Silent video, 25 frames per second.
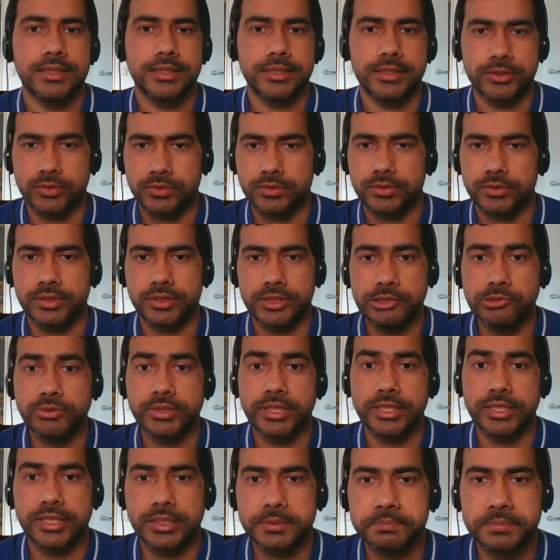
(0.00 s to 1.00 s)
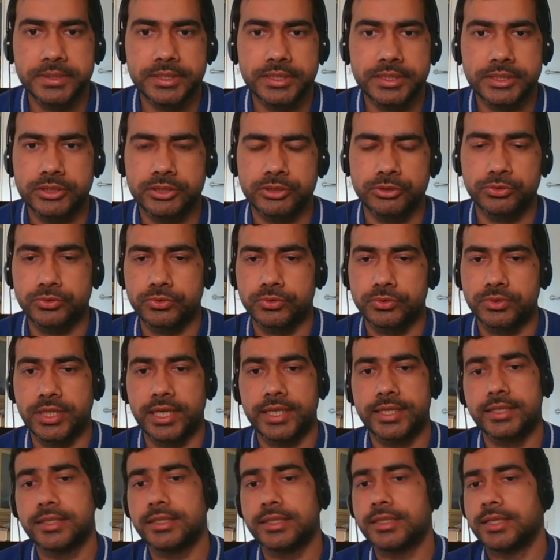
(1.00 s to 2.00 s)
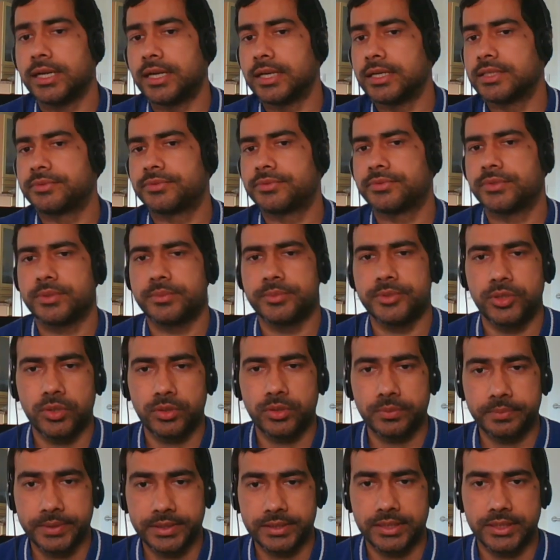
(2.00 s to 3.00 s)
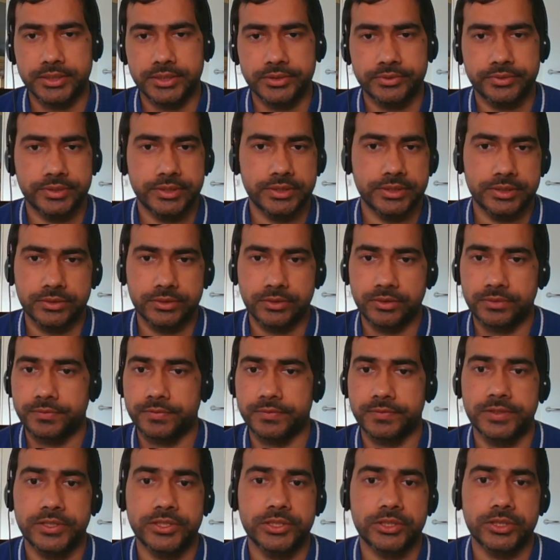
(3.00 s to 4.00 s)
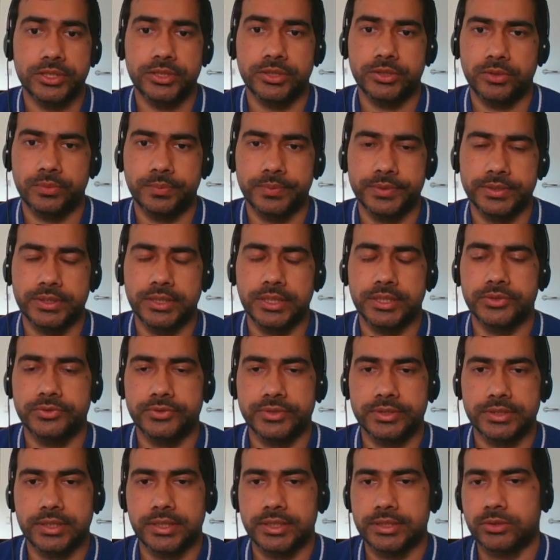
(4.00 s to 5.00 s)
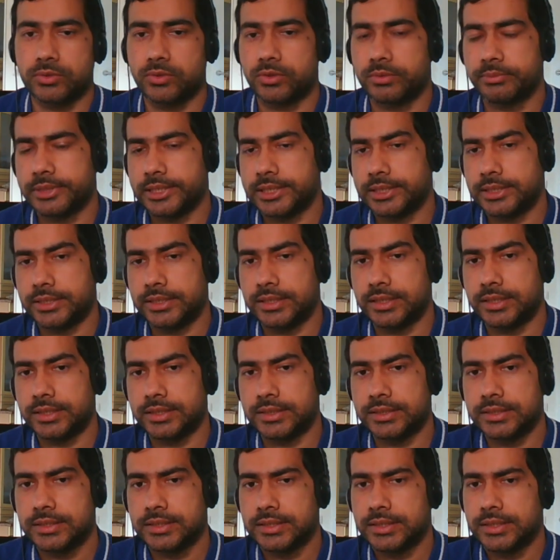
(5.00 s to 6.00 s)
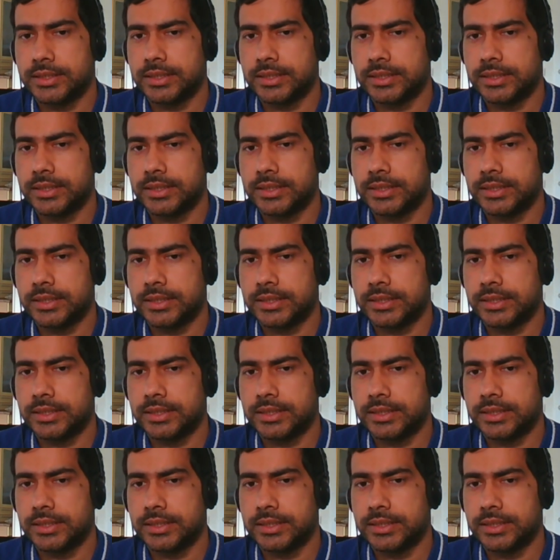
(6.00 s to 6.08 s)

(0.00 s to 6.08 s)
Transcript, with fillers: you know, the UK companies used to directly hire from European countries, you know, from Eastern European countries like Romania